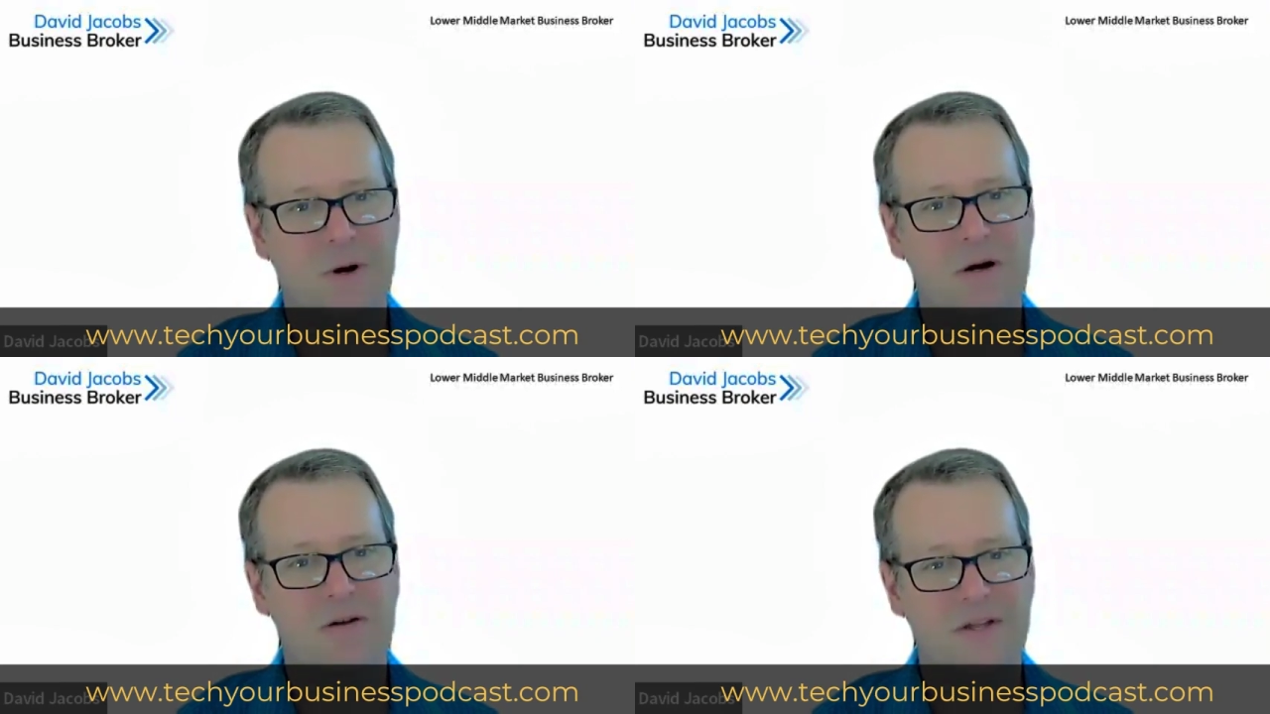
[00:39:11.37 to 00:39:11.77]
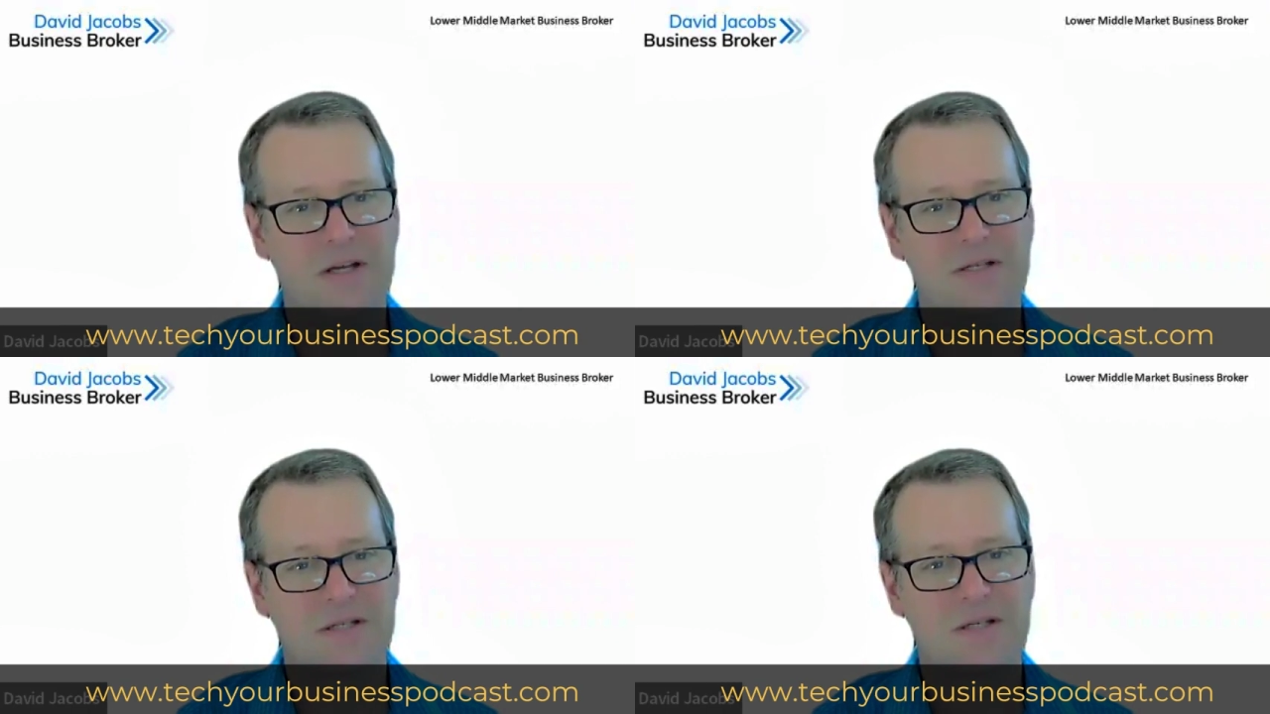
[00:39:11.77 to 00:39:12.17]
part of
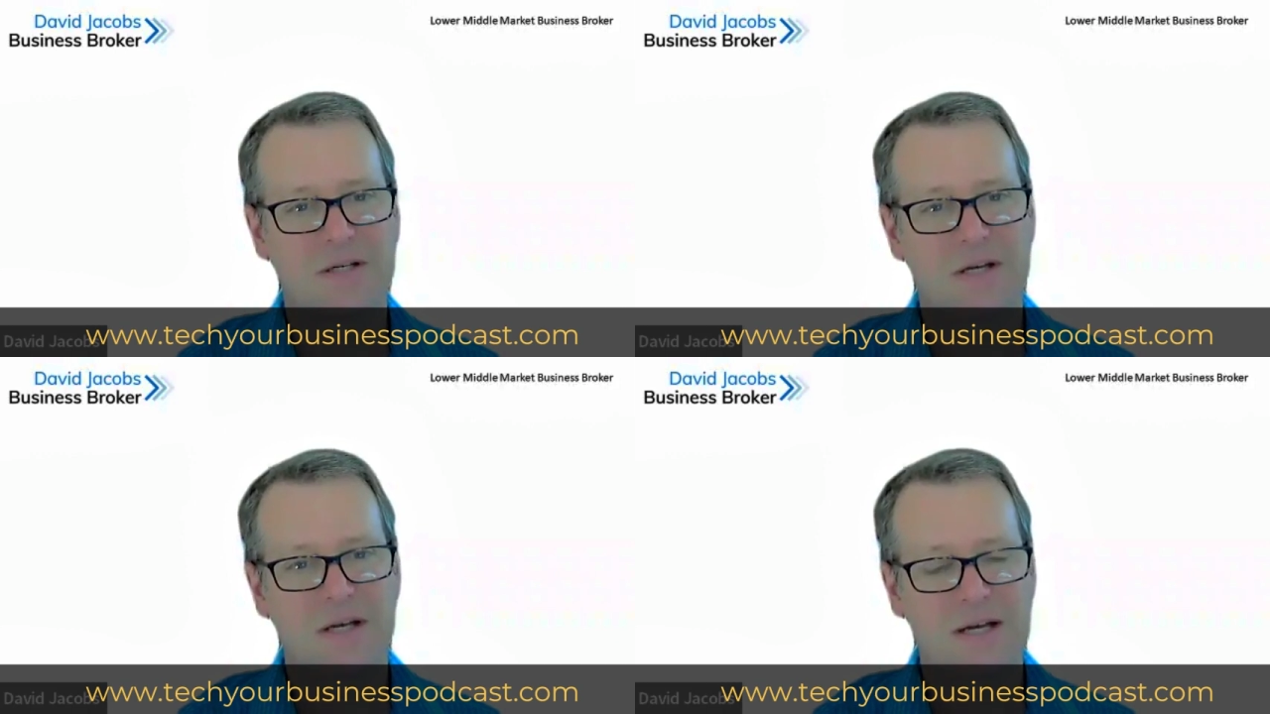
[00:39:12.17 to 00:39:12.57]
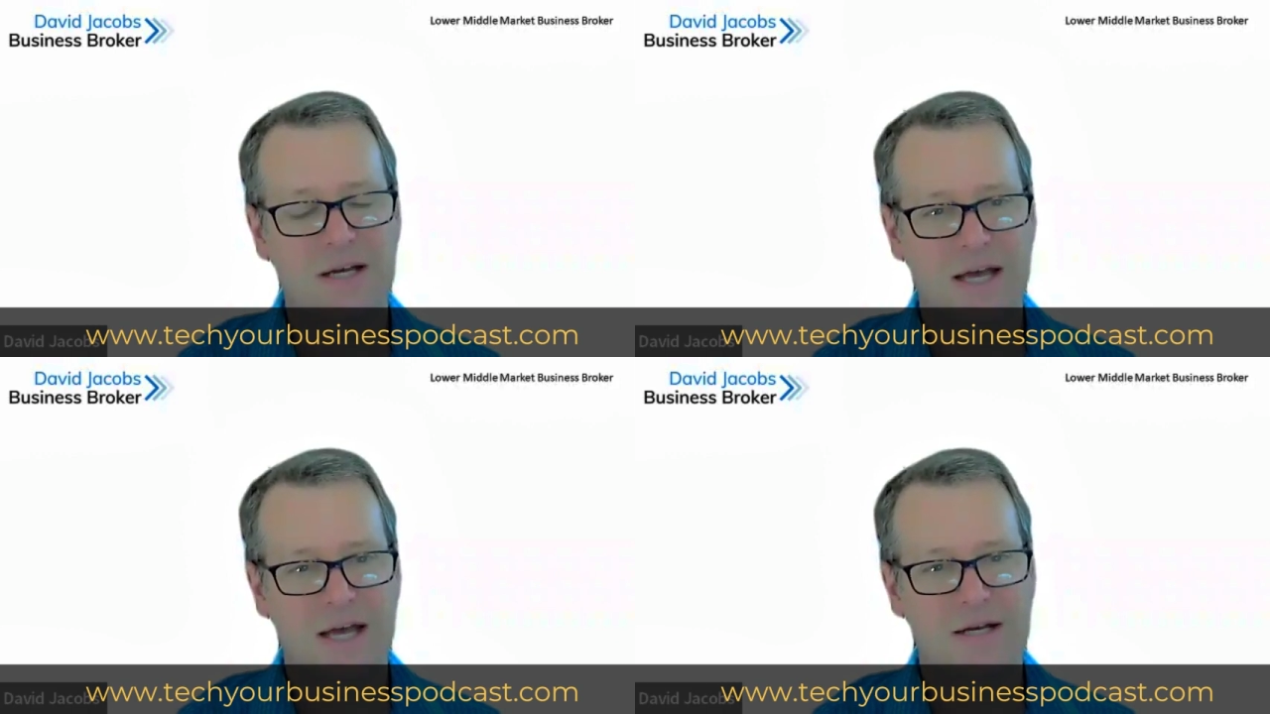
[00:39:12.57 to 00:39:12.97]
this.
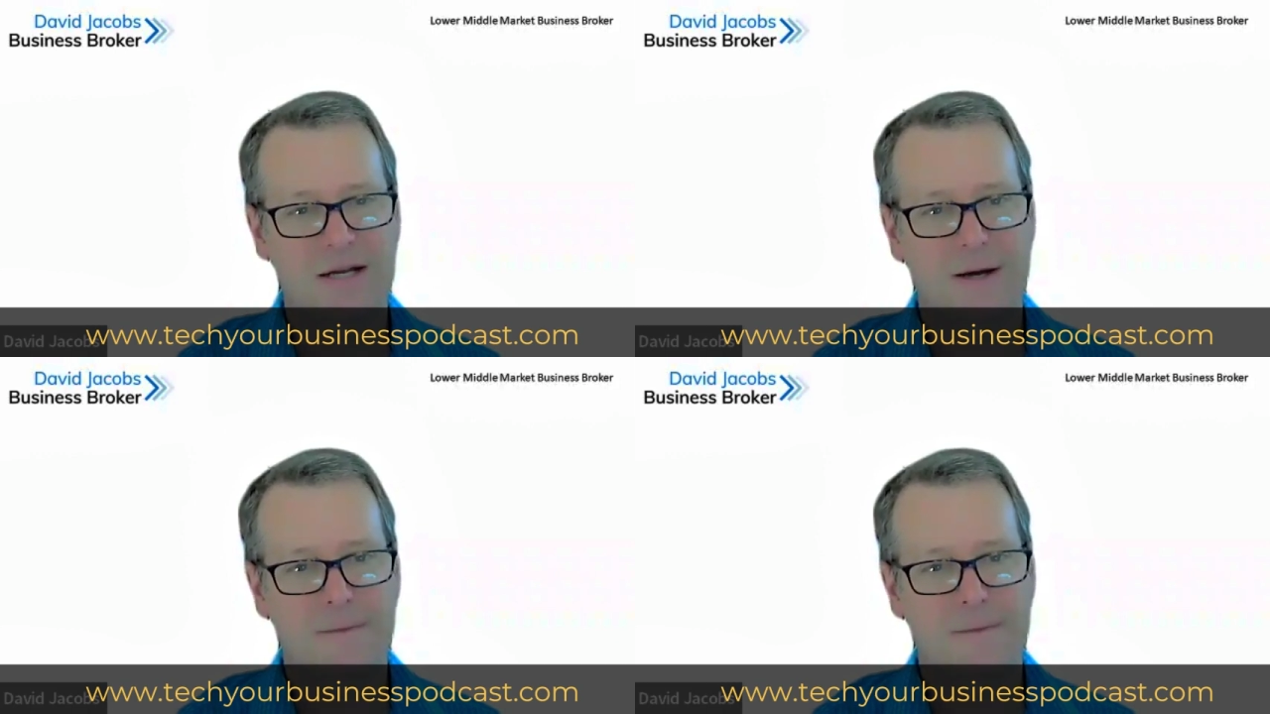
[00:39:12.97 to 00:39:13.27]
And,